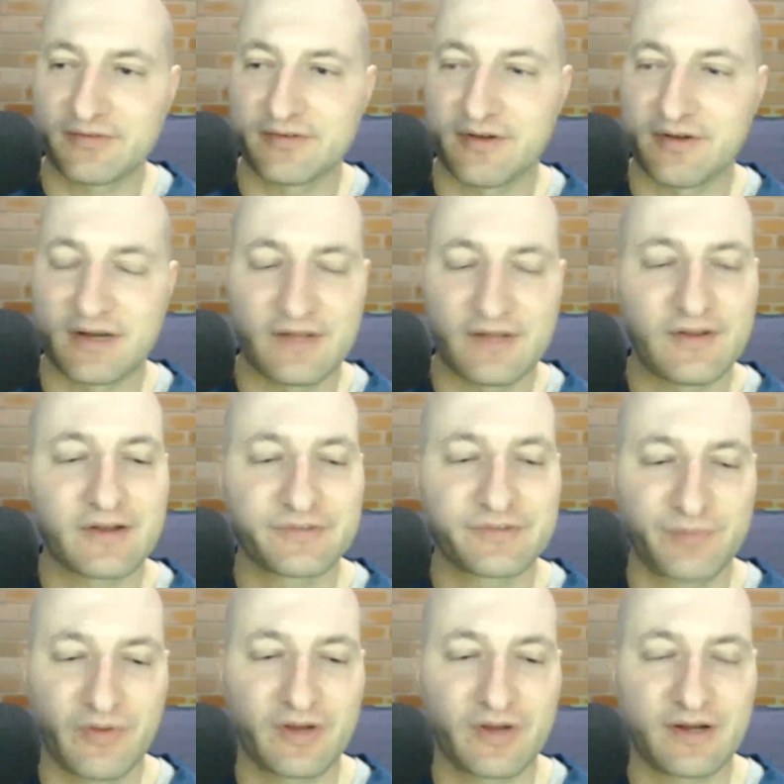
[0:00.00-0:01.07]
so I don't think I'm
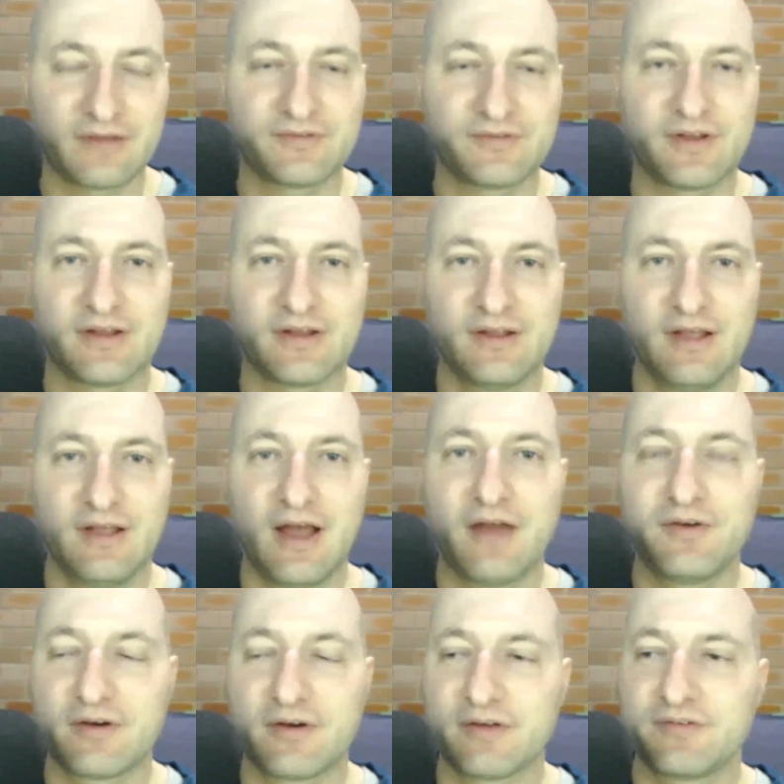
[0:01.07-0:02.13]
spoiling it, is a
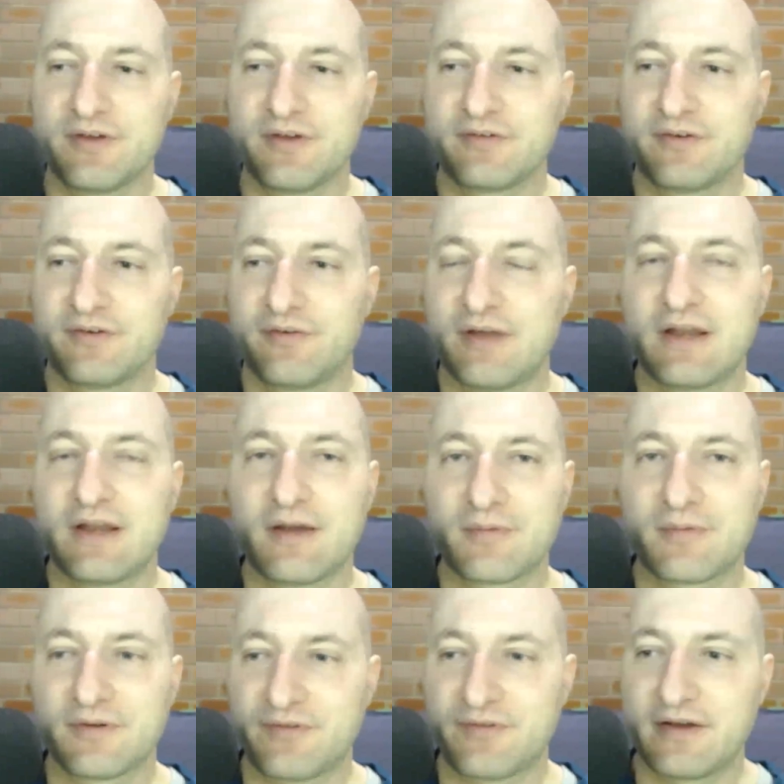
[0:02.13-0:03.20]
neurosurgeon who ended up
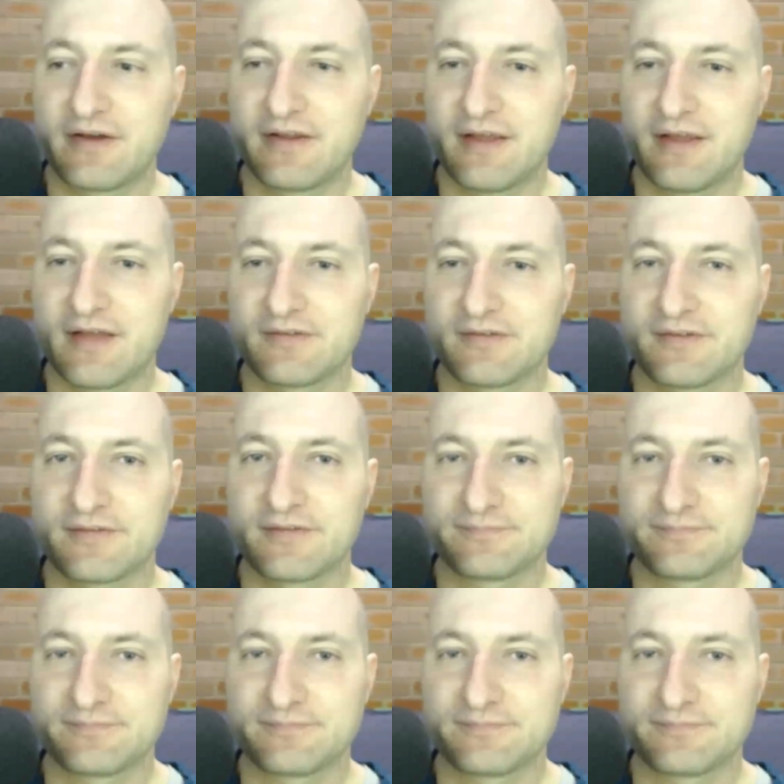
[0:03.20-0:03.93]
contracting cancer.